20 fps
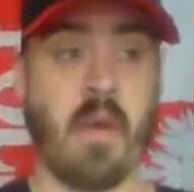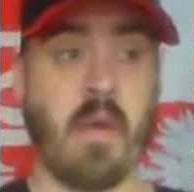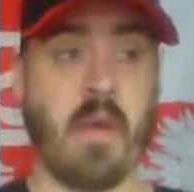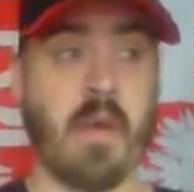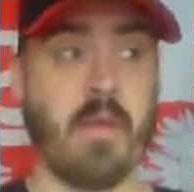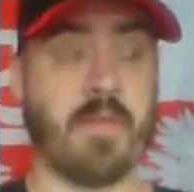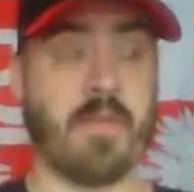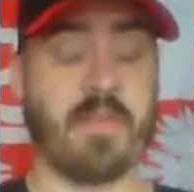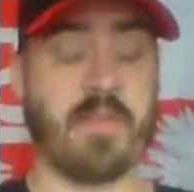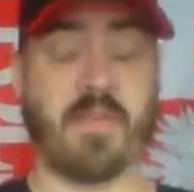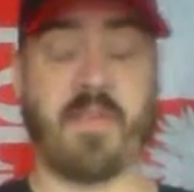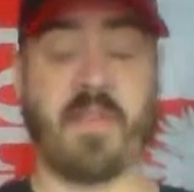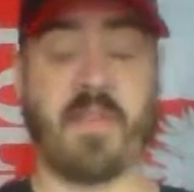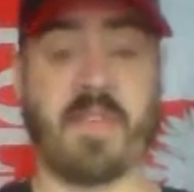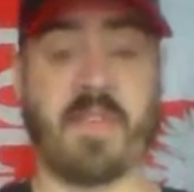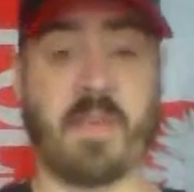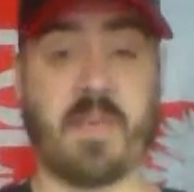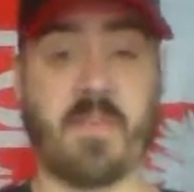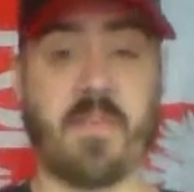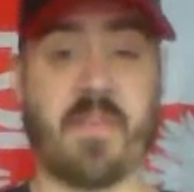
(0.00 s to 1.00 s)
It was the
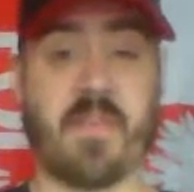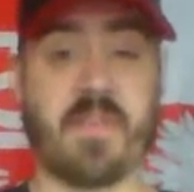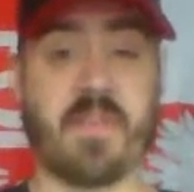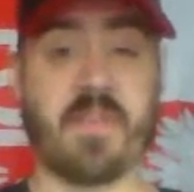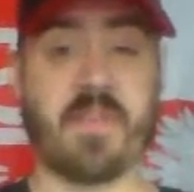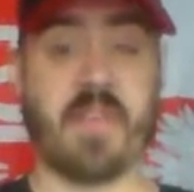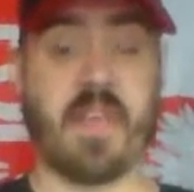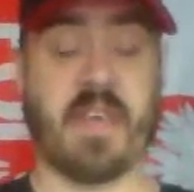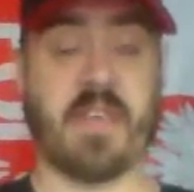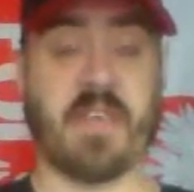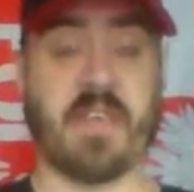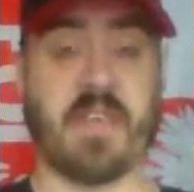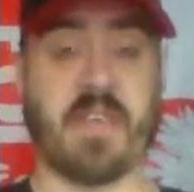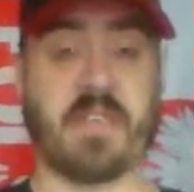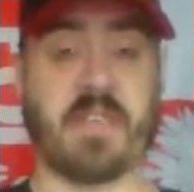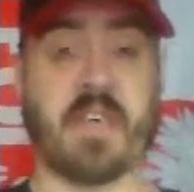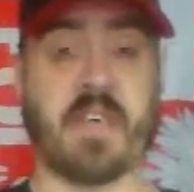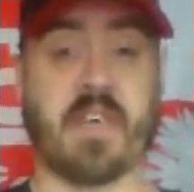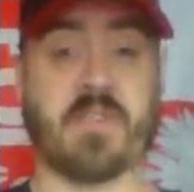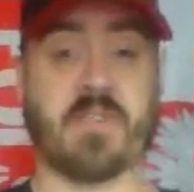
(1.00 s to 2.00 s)
first time I've ever seen AJ
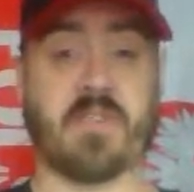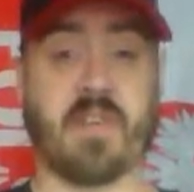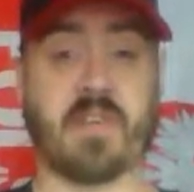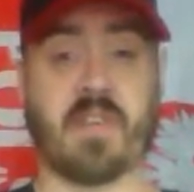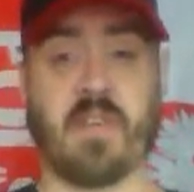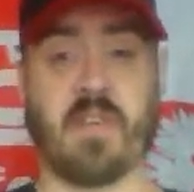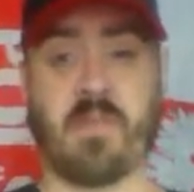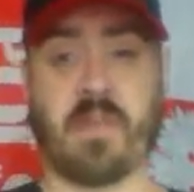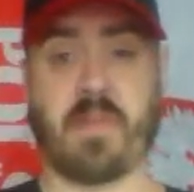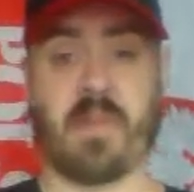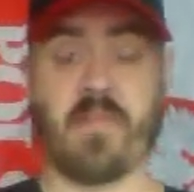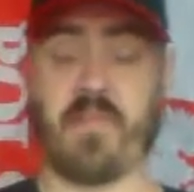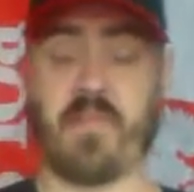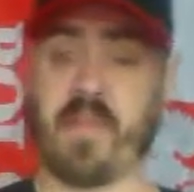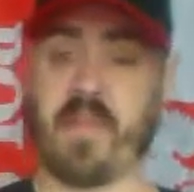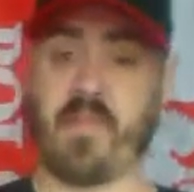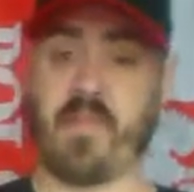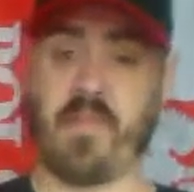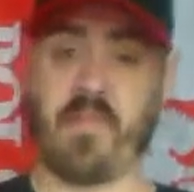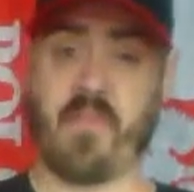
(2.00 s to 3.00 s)
Styles wrestle. I've been a
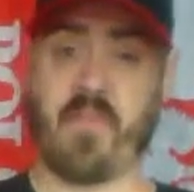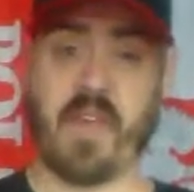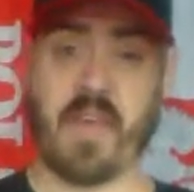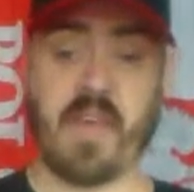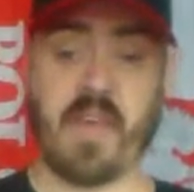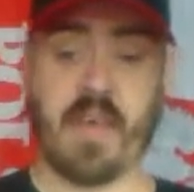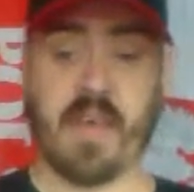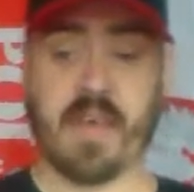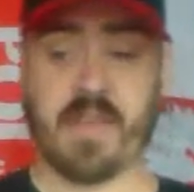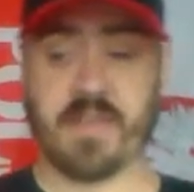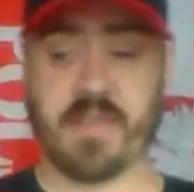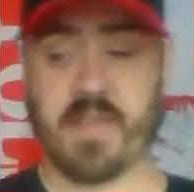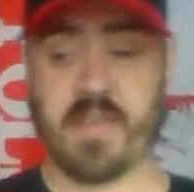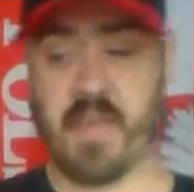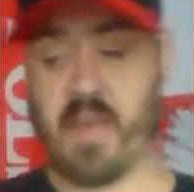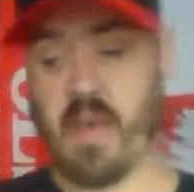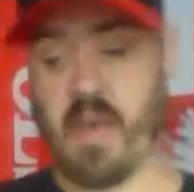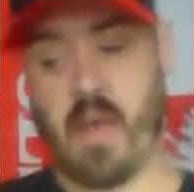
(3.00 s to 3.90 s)
fan of him for years.